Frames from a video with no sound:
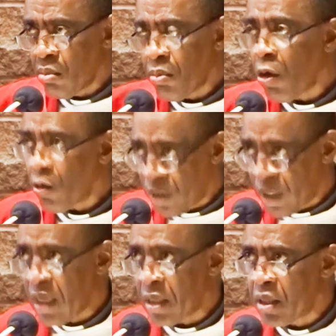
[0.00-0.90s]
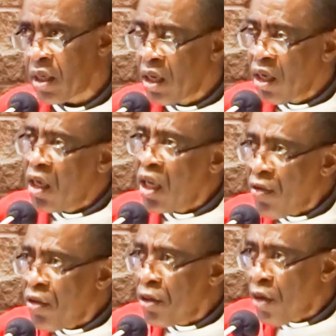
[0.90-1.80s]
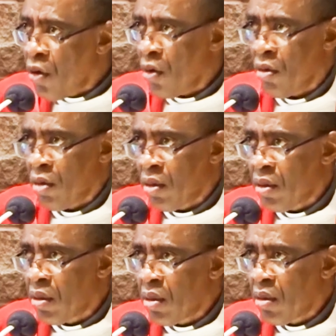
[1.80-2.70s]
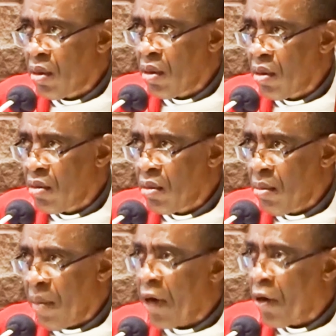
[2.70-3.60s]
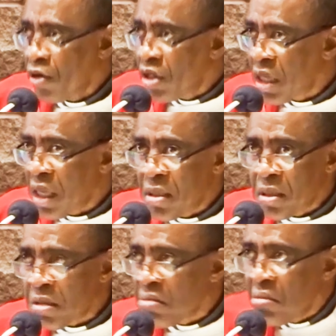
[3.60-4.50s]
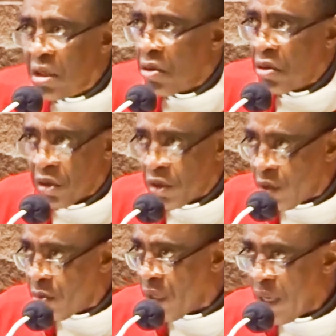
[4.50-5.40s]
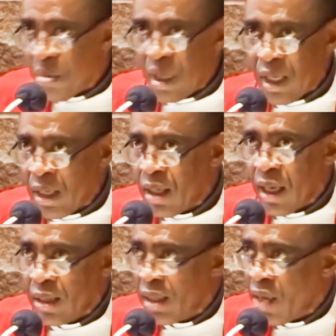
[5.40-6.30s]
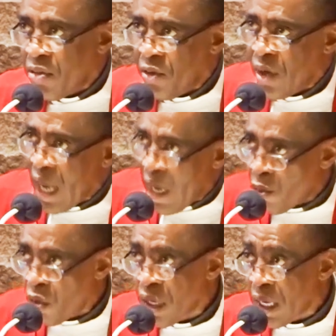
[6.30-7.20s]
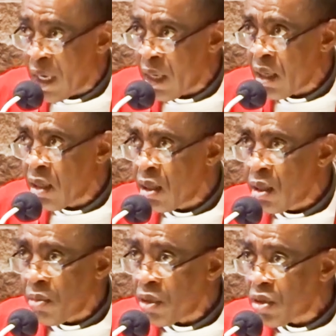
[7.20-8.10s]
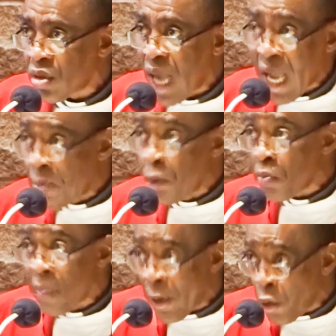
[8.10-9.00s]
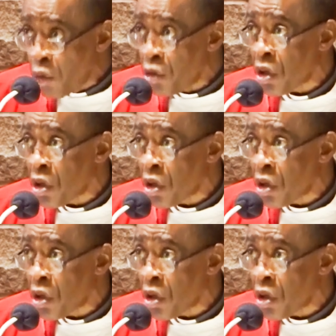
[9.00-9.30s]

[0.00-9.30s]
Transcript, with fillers: Paul says, even though my conscience, you know, does not bother me, that I feel I'm okay, but I am not my own